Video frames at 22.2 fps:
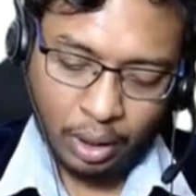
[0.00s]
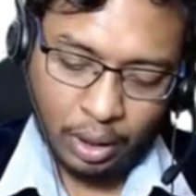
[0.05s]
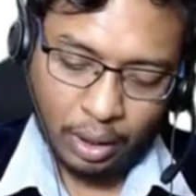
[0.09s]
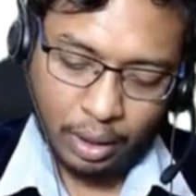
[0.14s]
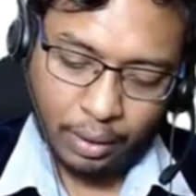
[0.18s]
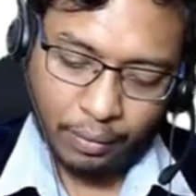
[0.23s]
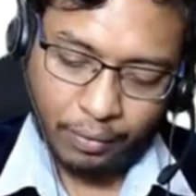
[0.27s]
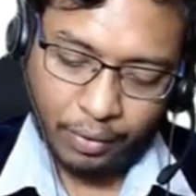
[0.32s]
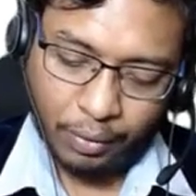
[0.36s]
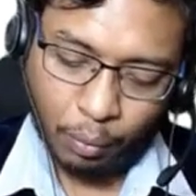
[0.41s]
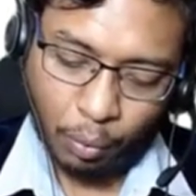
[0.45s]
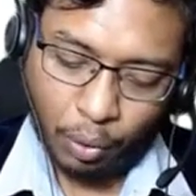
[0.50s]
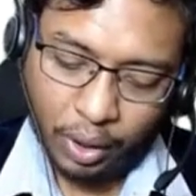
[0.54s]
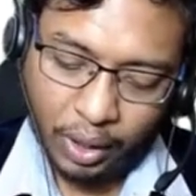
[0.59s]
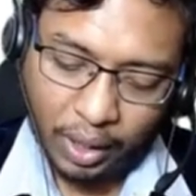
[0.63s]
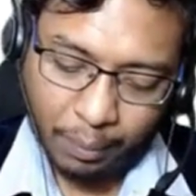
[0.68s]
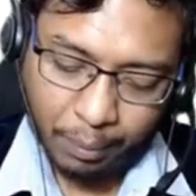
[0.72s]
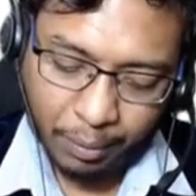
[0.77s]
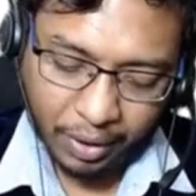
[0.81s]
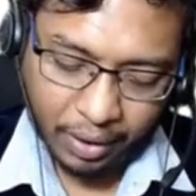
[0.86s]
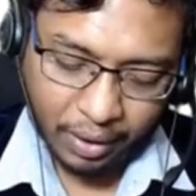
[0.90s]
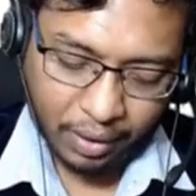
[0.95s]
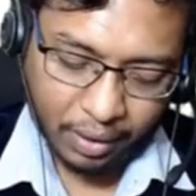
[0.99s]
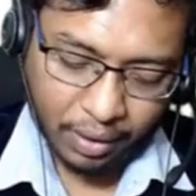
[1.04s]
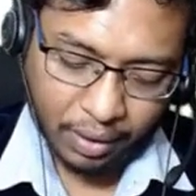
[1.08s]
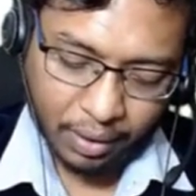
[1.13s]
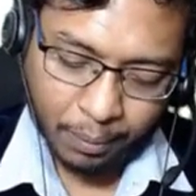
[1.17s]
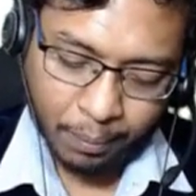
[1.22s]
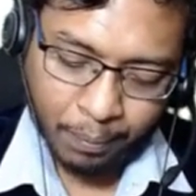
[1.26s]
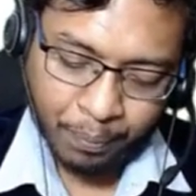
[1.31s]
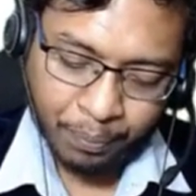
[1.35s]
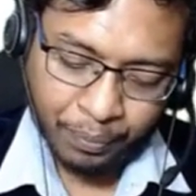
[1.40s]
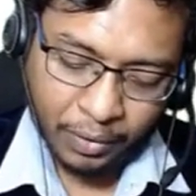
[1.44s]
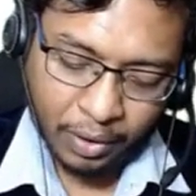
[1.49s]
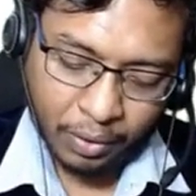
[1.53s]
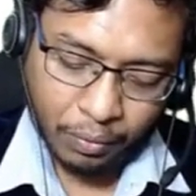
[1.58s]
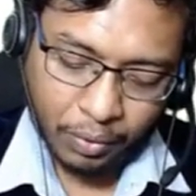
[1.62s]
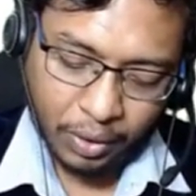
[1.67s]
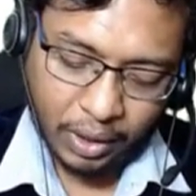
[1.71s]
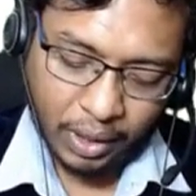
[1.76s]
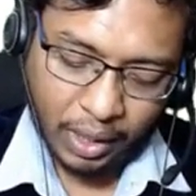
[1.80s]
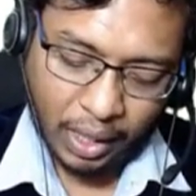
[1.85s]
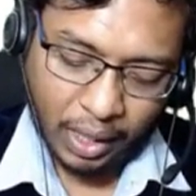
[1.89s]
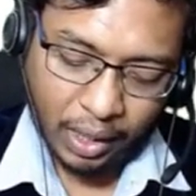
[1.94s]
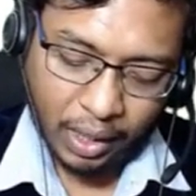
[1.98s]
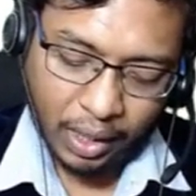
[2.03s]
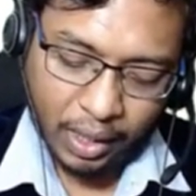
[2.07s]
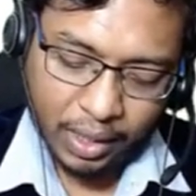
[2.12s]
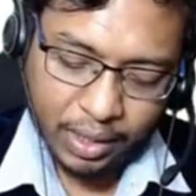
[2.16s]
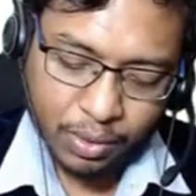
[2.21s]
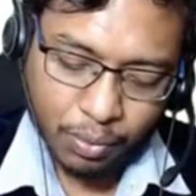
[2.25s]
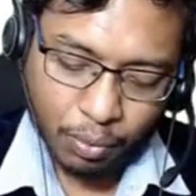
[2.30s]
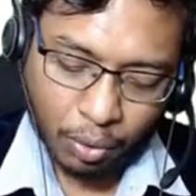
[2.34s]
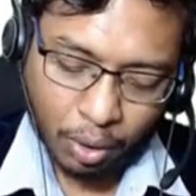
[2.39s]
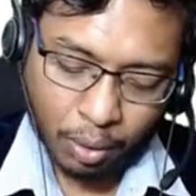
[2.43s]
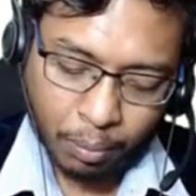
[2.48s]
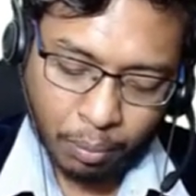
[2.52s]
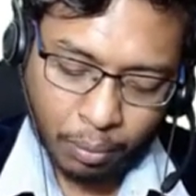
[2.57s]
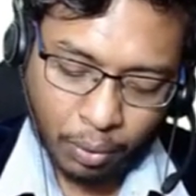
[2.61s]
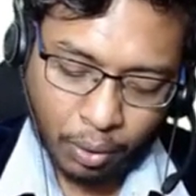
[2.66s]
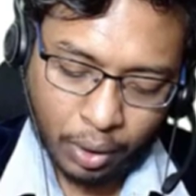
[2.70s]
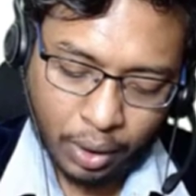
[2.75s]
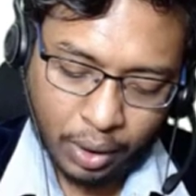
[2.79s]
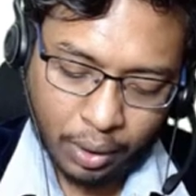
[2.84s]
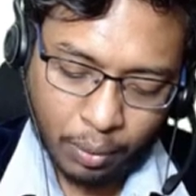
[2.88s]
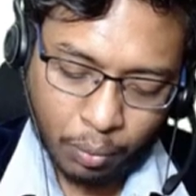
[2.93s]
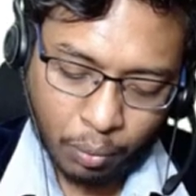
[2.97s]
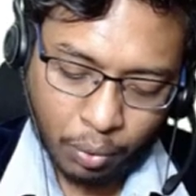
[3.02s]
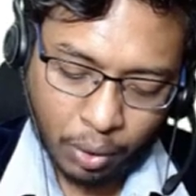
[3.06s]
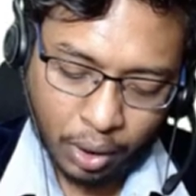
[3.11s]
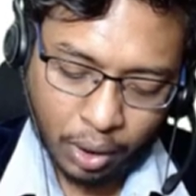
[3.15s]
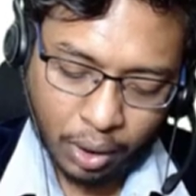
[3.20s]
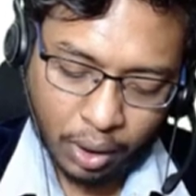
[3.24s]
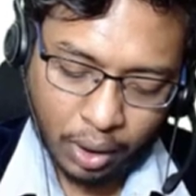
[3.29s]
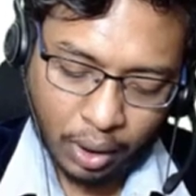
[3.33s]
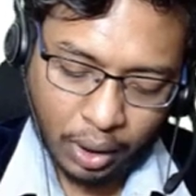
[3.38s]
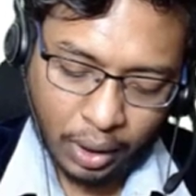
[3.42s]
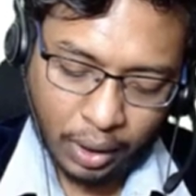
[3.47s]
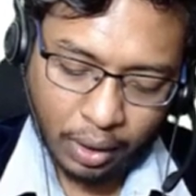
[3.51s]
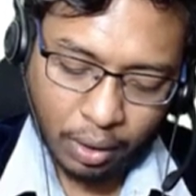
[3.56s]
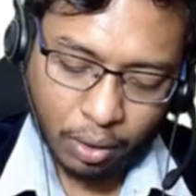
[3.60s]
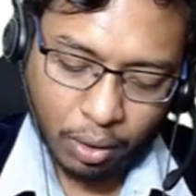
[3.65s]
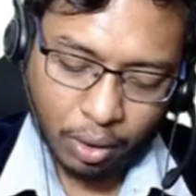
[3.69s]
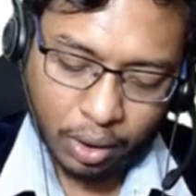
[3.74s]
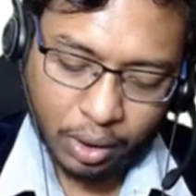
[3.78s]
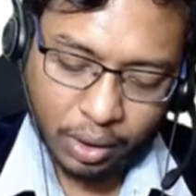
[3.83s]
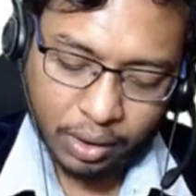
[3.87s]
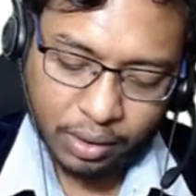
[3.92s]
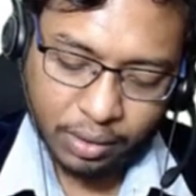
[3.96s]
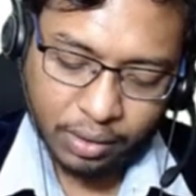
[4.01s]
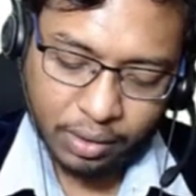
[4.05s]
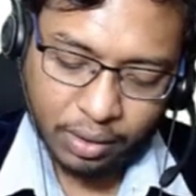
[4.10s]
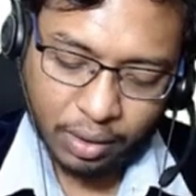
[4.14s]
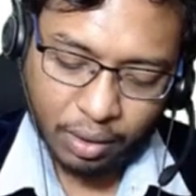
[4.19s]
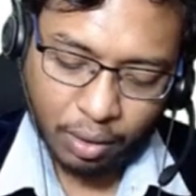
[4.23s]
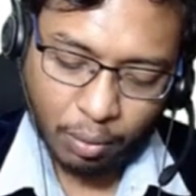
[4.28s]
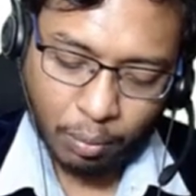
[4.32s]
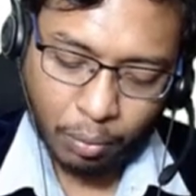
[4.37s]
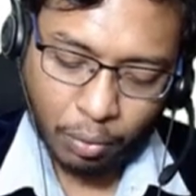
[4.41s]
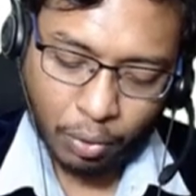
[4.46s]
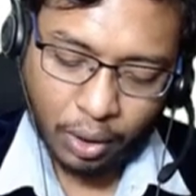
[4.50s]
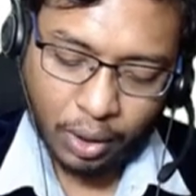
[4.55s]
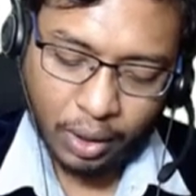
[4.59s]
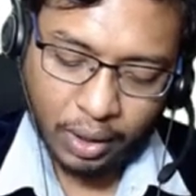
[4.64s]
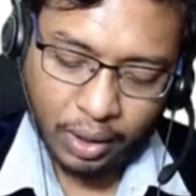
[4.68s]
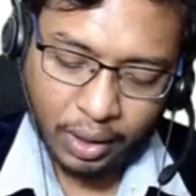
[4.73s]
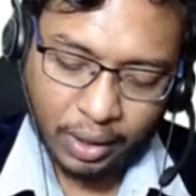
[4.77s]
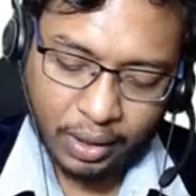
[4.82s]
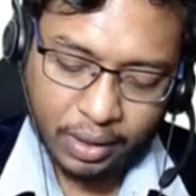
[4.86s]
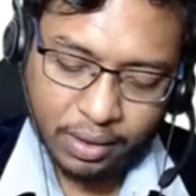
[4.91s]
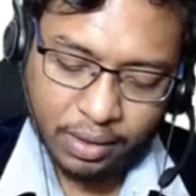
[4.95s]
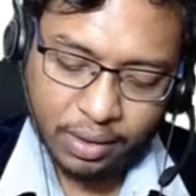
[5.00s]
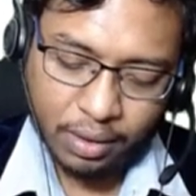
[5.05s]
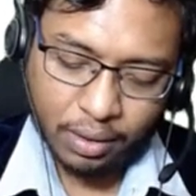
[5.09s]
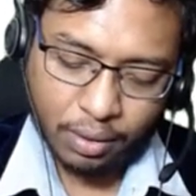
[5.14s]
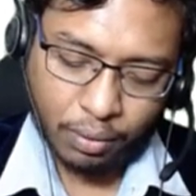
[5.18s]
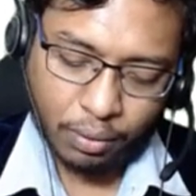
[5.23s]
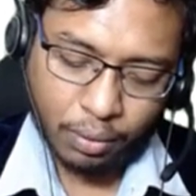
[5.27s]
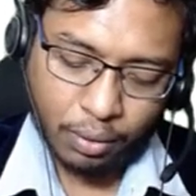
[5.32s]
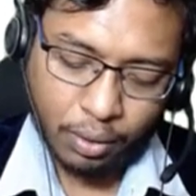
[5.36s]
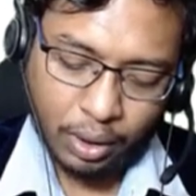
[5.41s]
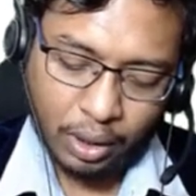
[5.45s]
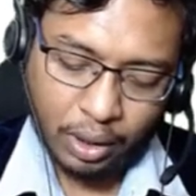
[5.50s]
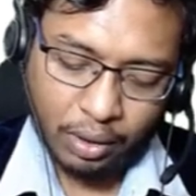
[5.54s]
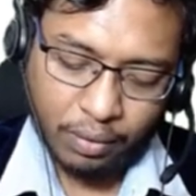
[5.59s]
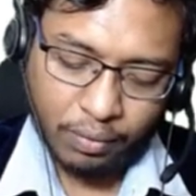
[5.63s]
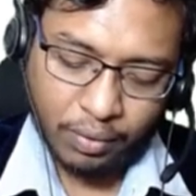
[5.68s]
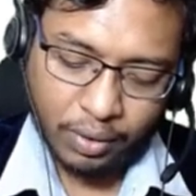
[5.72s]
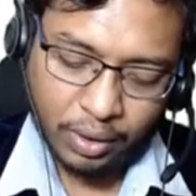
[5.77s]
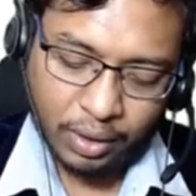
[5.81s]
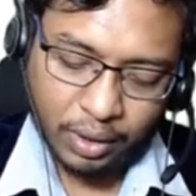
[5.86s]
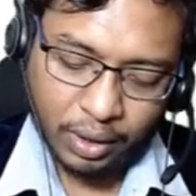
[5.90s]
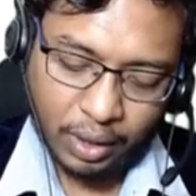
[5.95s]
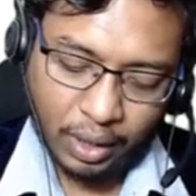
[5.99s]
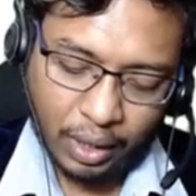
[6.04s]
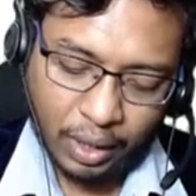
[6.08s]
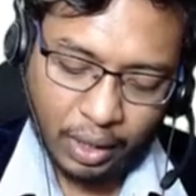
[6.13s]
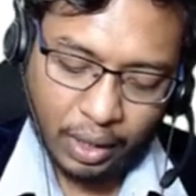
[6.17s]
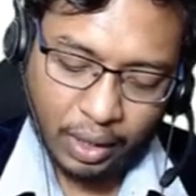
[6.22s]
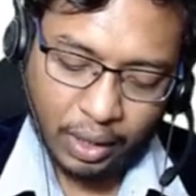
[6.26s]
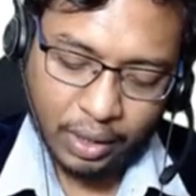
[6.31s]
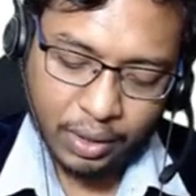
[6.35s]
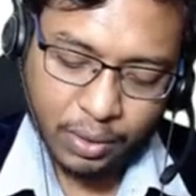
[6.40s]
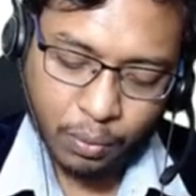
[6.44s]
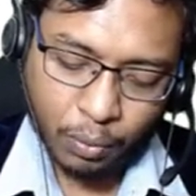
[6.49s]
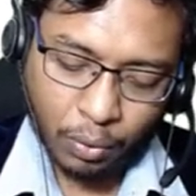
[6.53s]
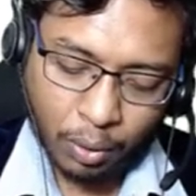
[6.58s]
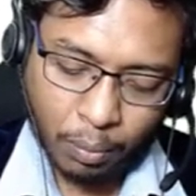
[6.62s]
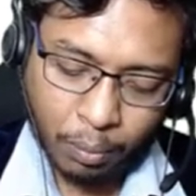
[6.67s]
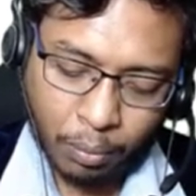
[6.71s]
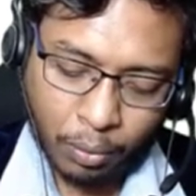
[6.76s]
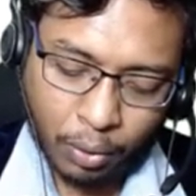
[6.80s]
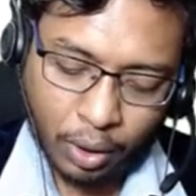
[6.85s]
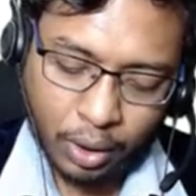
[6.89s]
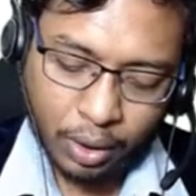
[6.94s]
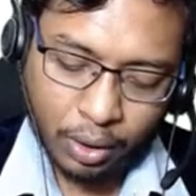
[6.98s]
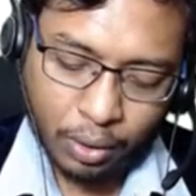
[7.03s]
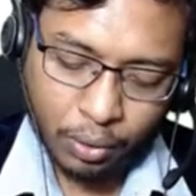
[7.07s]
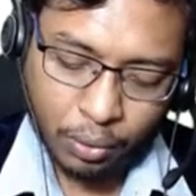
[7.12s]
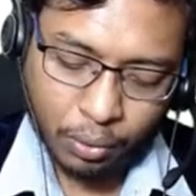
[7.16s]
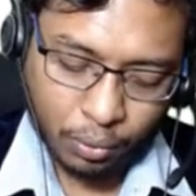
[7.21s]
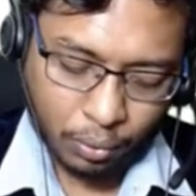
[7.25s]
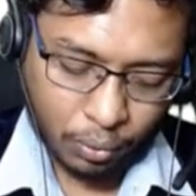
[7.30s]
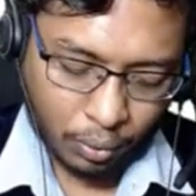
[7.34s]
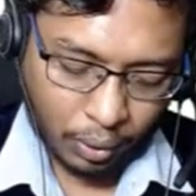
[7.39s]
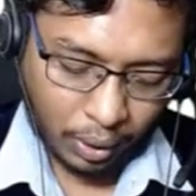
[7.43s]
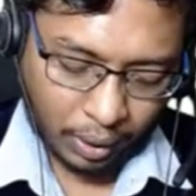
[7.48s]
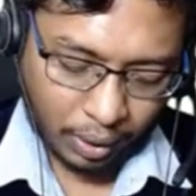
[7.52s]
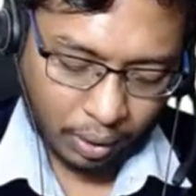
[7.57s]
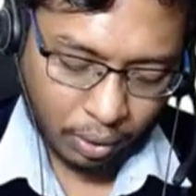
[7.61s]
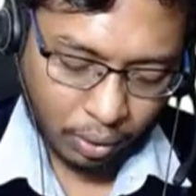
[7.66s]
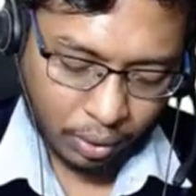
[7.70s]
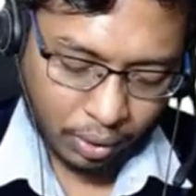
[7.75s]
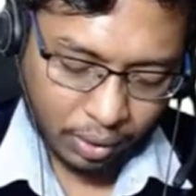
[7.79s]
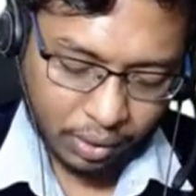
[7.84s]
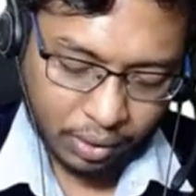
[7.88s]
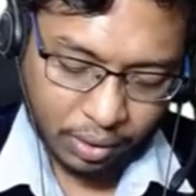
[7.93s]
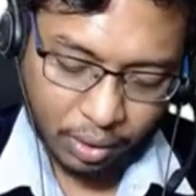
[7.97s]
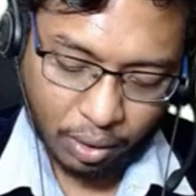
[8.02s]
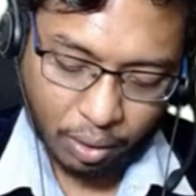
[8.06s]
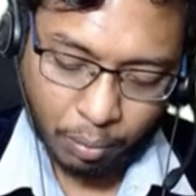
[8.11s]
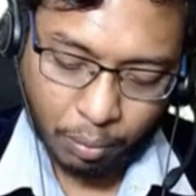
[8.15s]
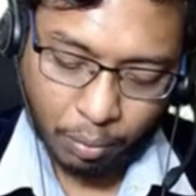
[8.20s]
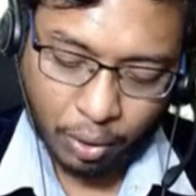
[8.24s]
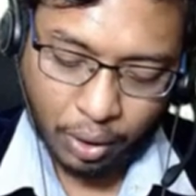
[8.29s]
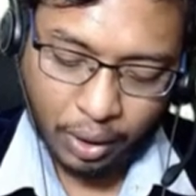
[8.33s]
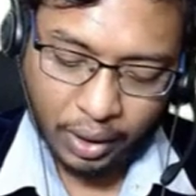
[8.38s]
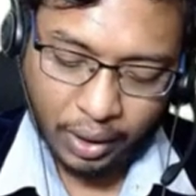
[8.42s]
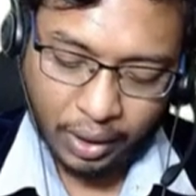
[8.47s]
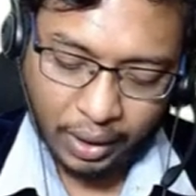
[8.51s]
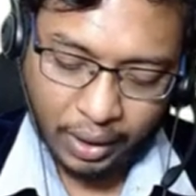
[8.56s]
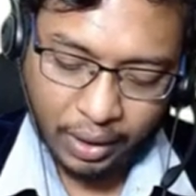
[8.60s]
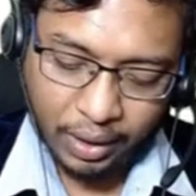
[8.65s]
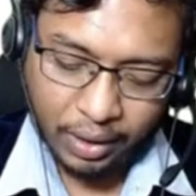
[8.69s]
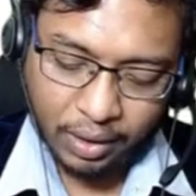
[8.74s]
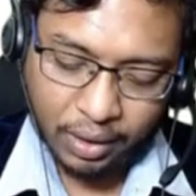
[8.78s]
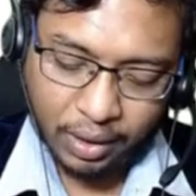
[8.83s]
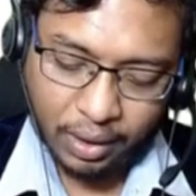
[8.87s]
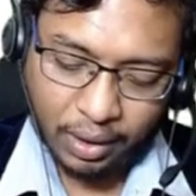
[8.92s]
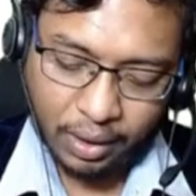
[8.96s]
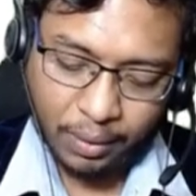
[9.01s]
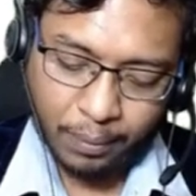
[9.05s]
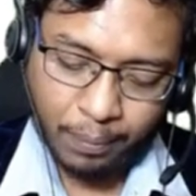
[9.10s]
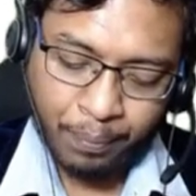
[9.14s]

What happened here? With L as 1.1 I got a 0.90. With L as 1.2 I got 0.83.